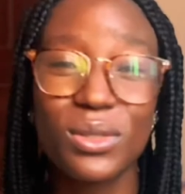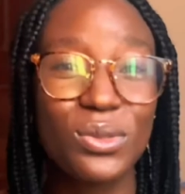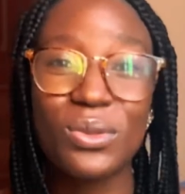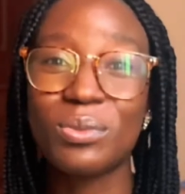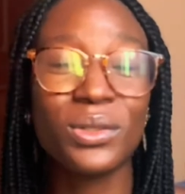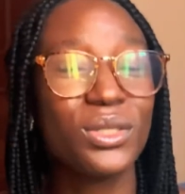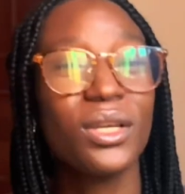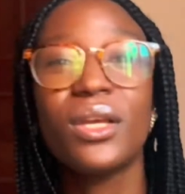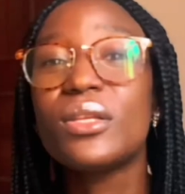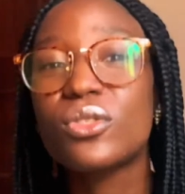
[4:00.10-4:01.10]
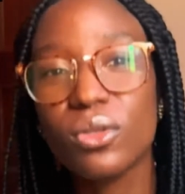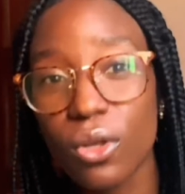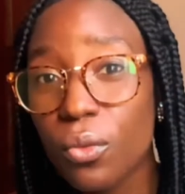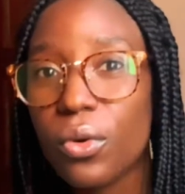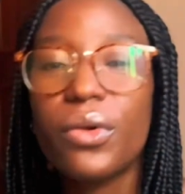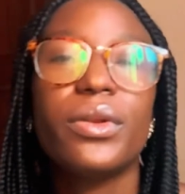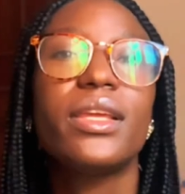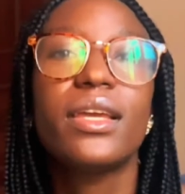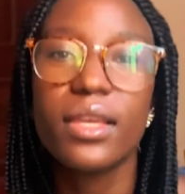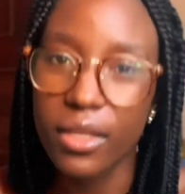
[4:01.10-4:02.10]
so much. So don't worry.
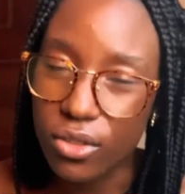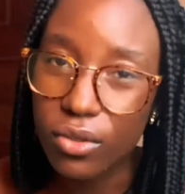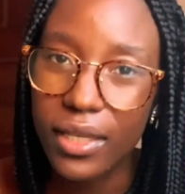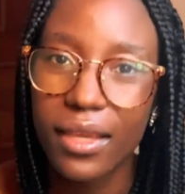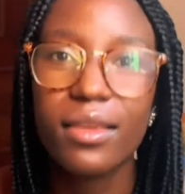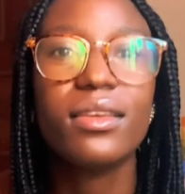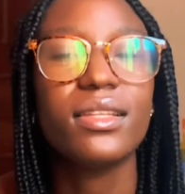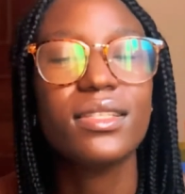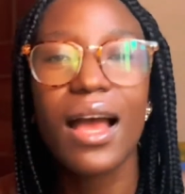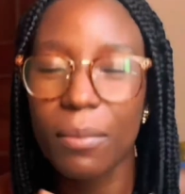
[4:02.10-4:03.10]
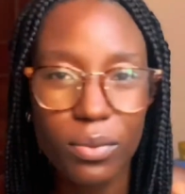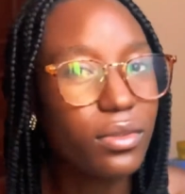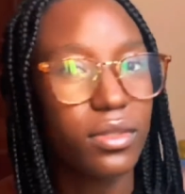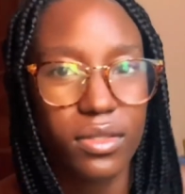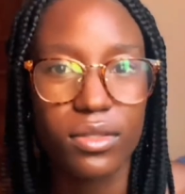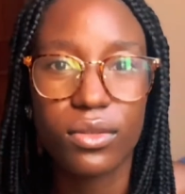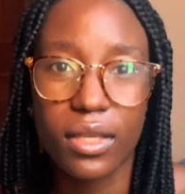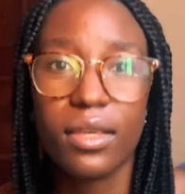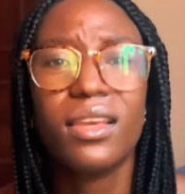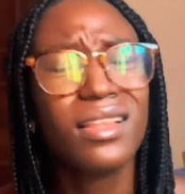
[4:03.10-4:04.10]
It's okay. It happens.
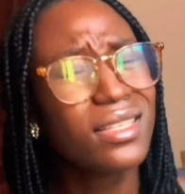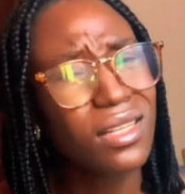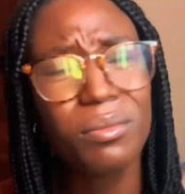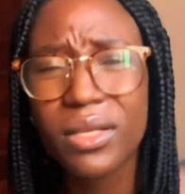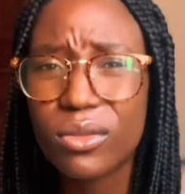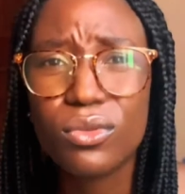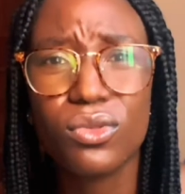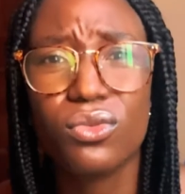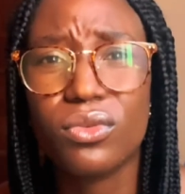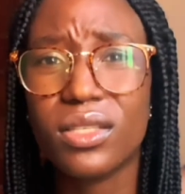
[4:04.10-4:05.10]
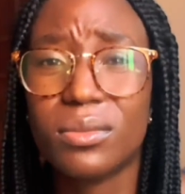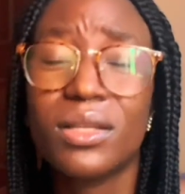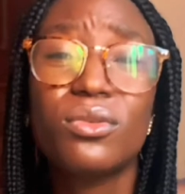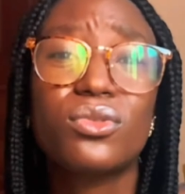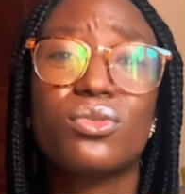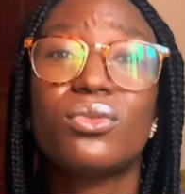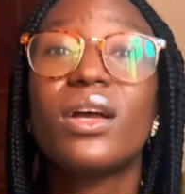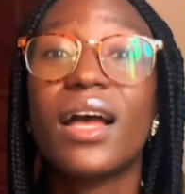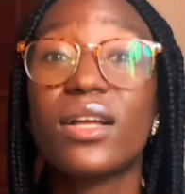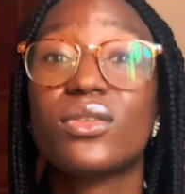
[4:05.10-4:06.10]
Okay. That's how medical school is. Medical school
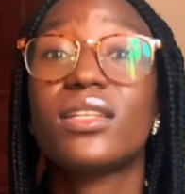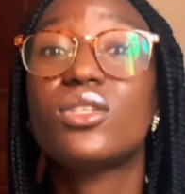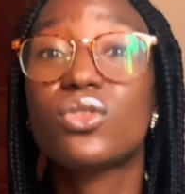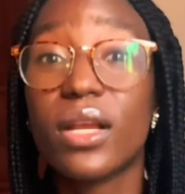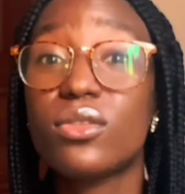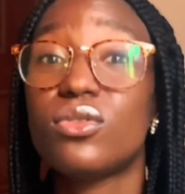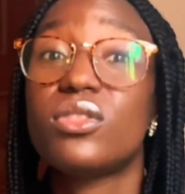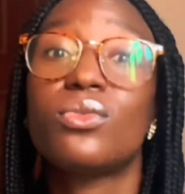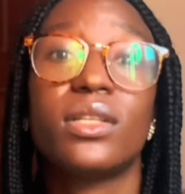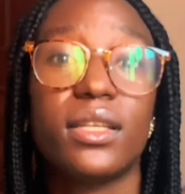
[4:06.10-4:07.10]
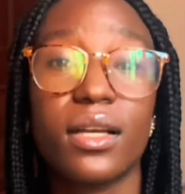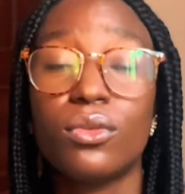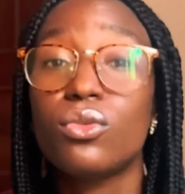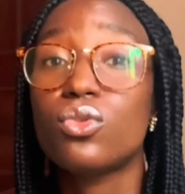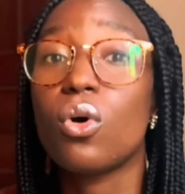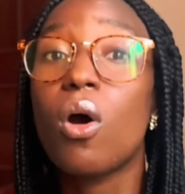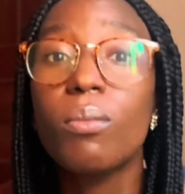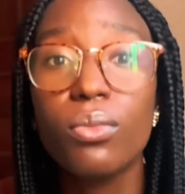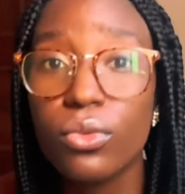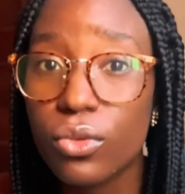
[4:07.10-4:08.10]
actually try to see what they can do to
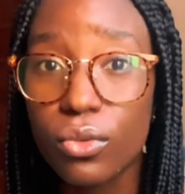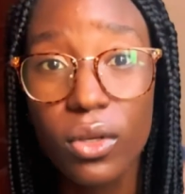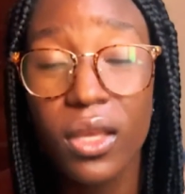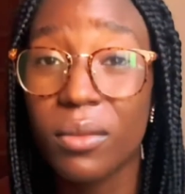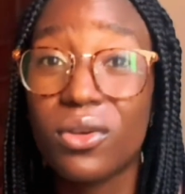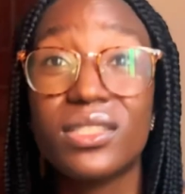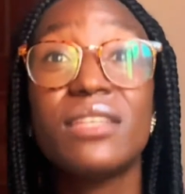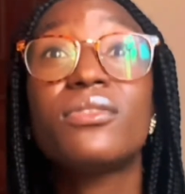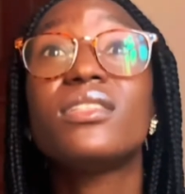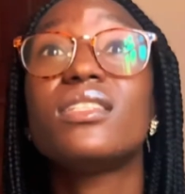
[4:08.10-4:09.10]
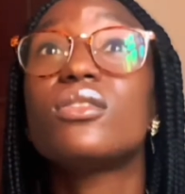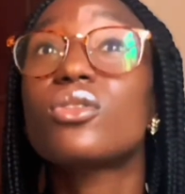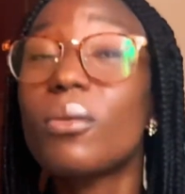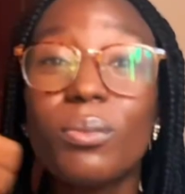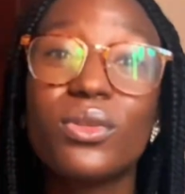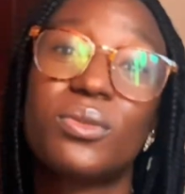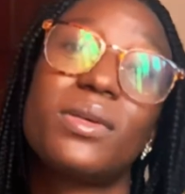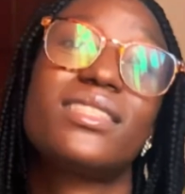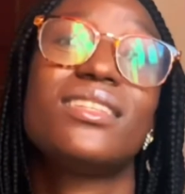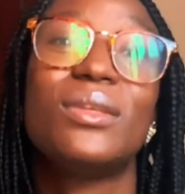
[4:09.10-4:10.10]
humble you, because even the topmost
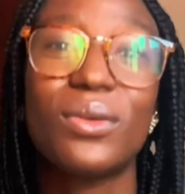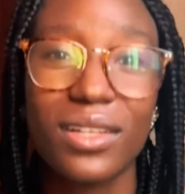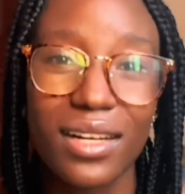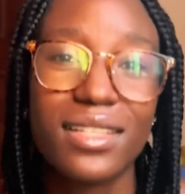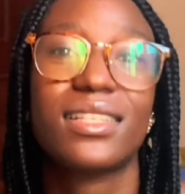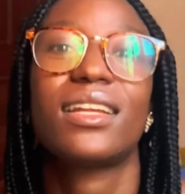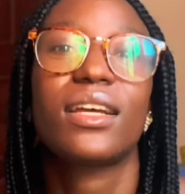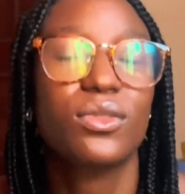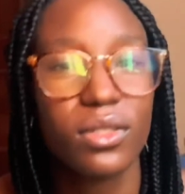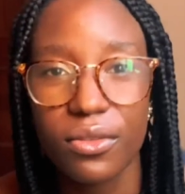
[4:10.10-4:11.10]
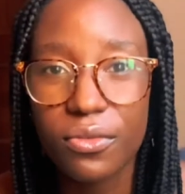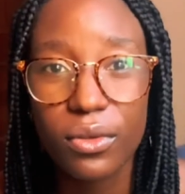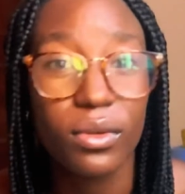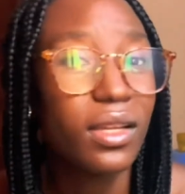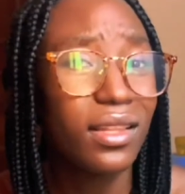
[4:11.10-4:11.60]
person in your class can actually fail.